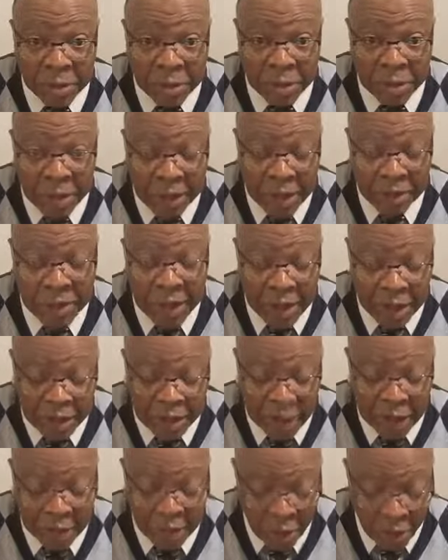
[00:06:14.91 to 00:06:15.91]
Look at that
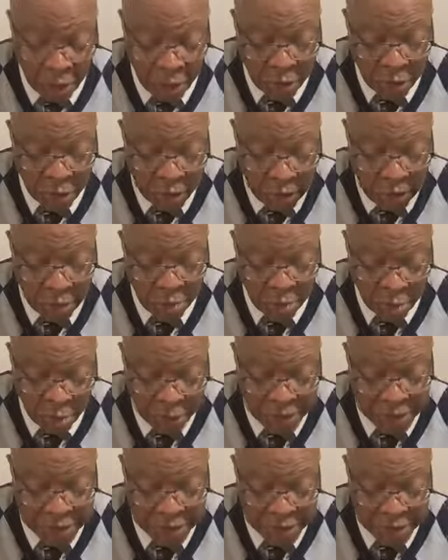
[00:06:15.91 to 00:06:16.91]
again. "O ye
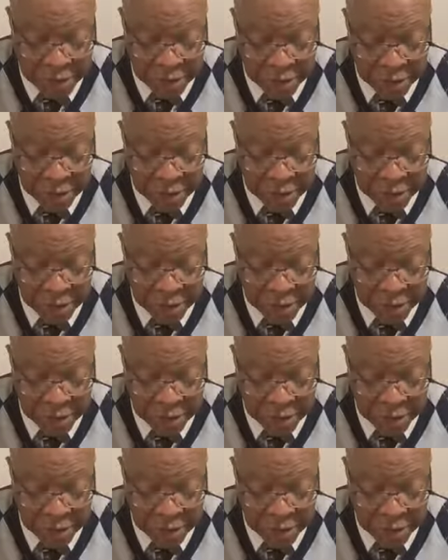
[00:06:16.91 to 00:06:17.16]
priests,